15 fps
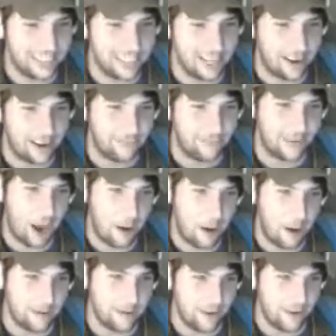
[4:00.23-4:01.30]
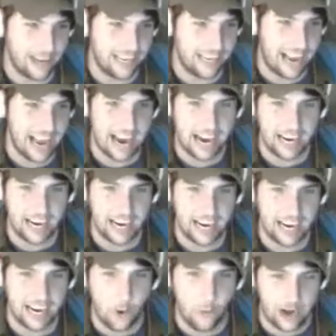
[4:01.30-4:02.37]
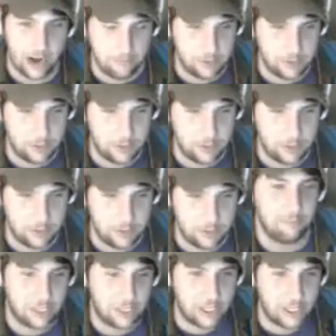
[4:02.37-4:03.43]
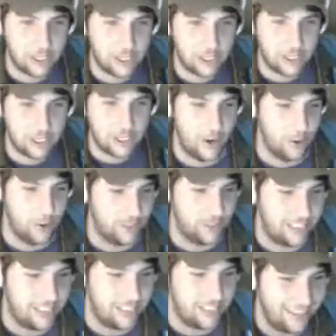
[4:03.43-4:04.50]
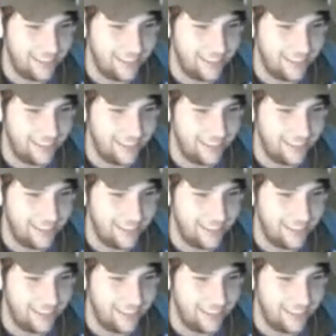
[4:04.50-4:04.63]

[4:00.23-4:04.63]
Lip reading: stuff up and running, and I don't know what I'm doing. I'm so confused.